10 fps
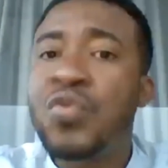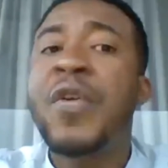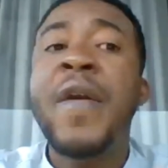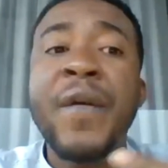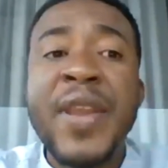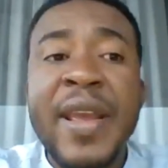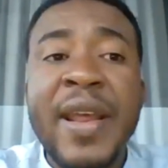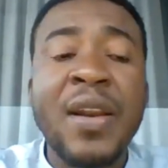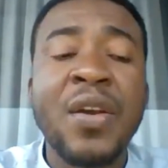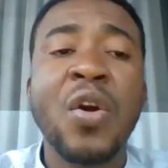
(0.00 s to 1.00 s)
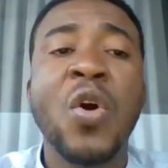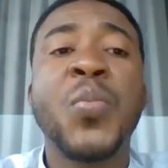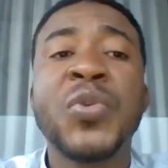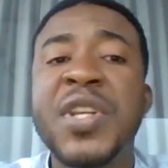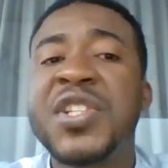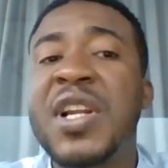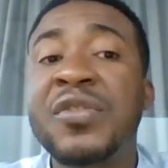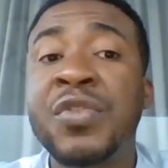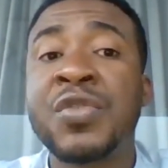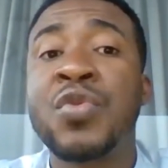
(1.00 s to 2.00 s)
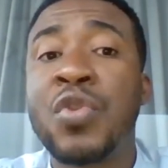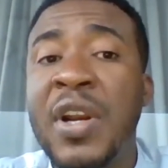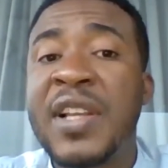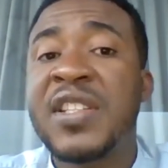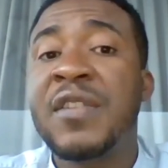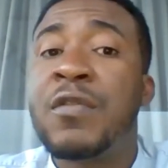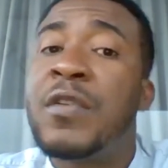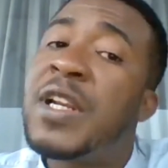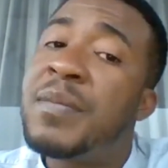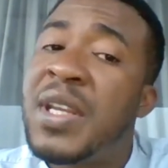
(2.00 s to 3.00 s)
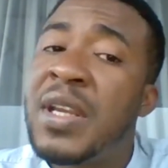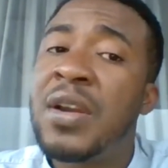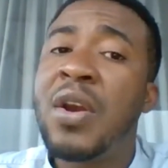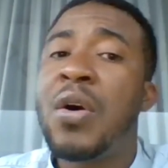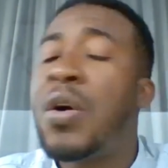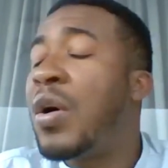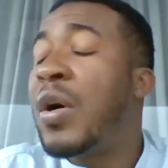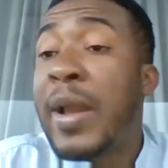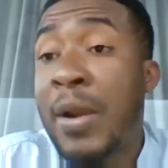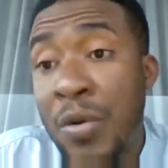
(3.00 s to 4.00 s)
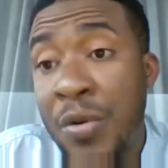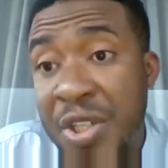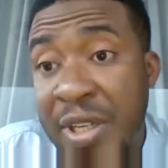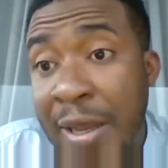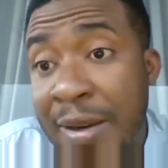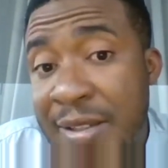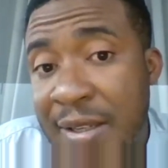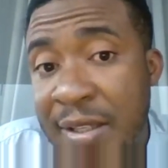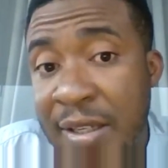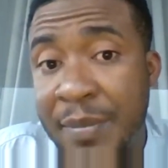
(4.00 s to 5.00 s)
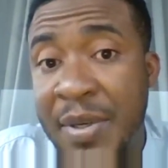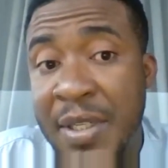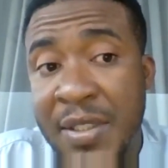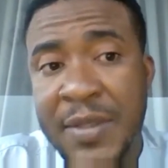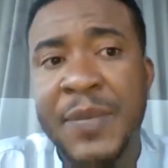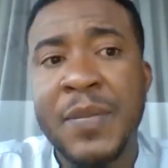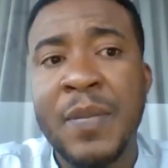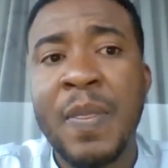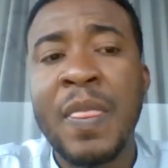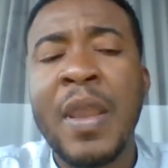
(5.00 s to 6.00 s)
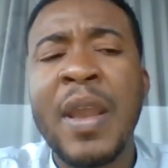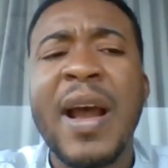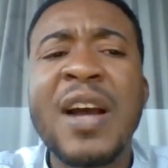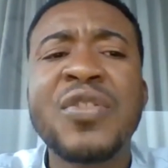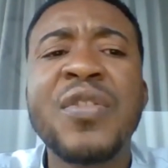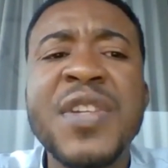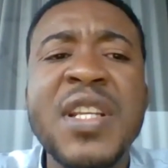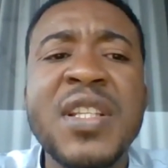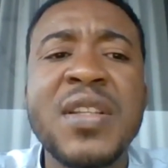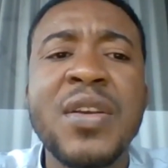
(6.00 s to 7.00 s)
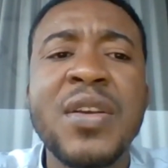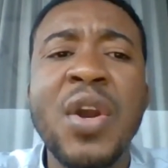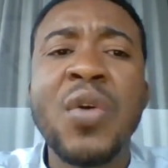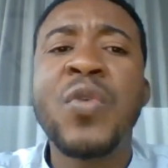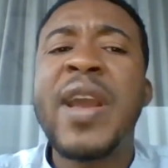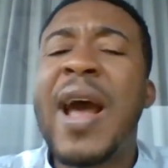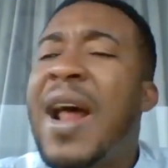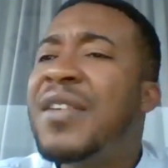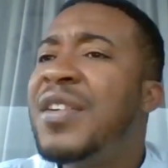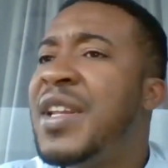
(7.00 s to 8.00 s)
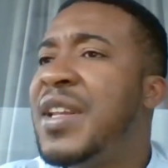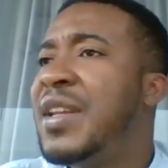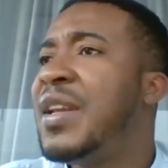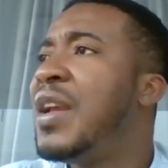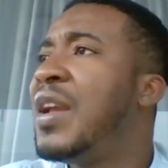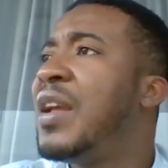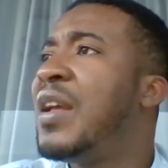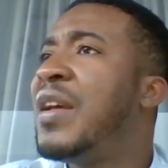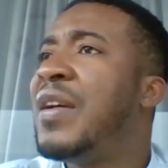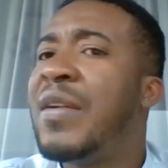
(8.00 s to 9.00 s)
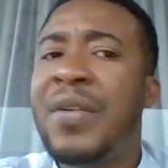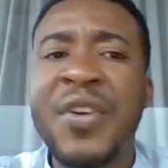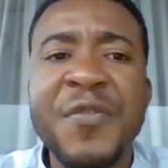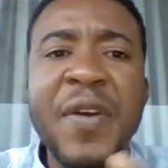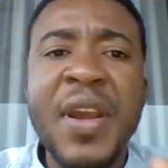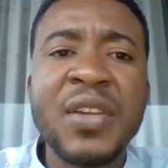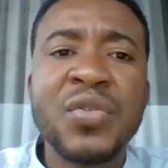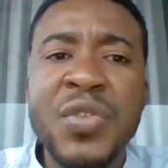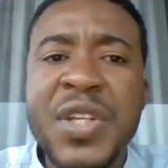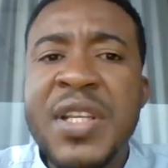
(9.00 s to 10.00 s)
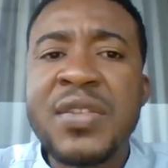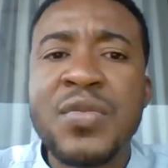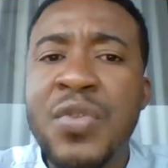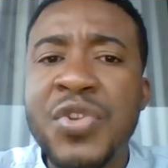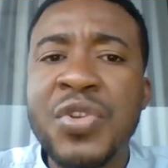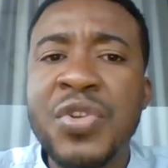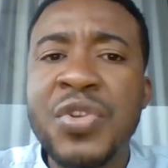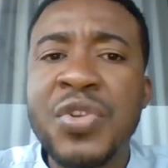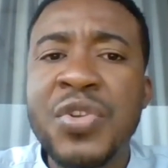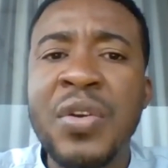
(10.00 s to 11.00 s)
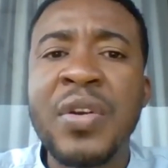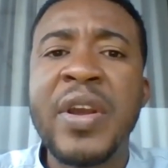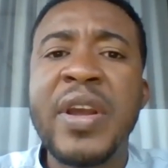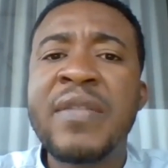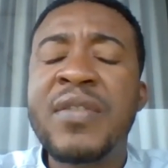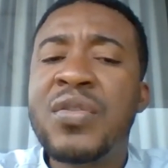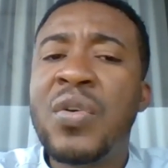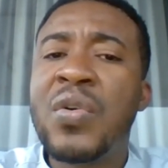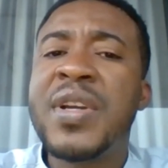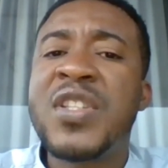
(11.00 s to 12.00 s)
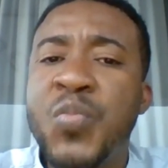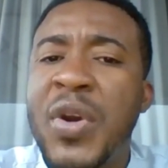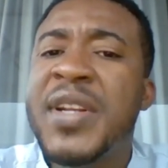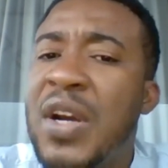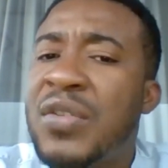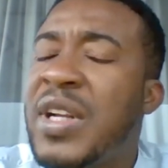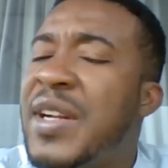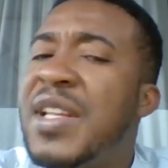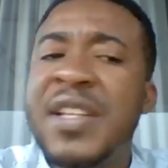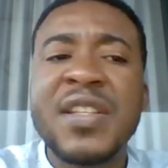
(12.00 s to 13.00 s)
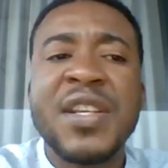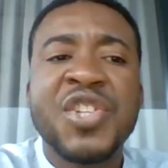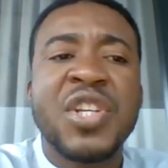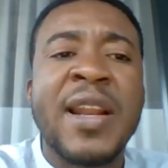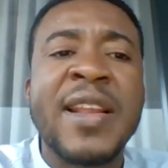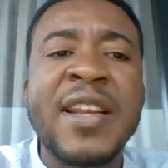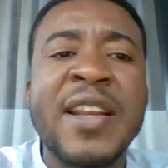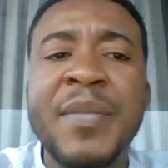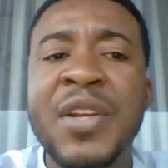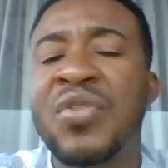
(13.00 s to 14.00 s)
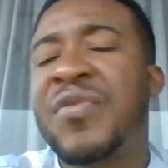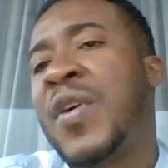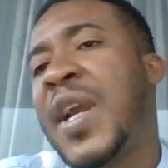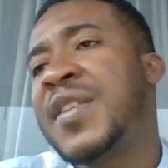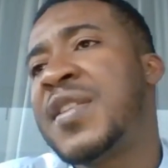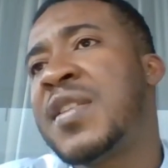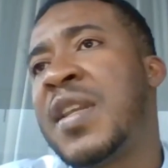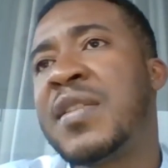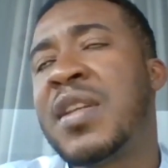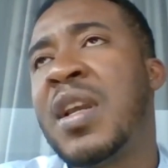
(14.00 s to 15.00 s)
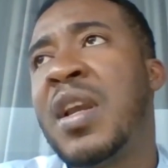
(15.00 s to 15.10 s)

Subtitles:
to a real or potential threat to collective well-being or ecological sustainability. Out of this, we hardly refer to this notion, even though it's point out an essential element of our existence.